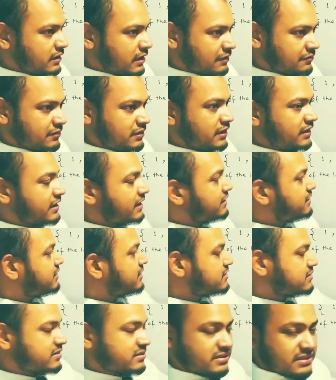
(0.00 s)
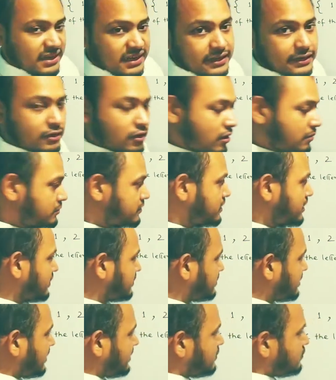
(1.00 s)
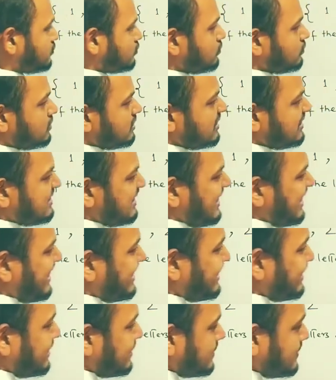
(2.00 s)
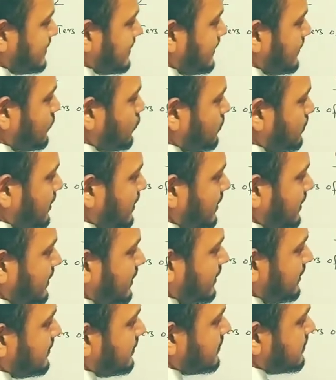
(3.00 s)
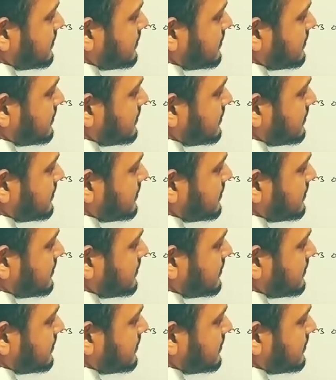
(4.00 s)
definite and distinct objects, right? So these letters need to be in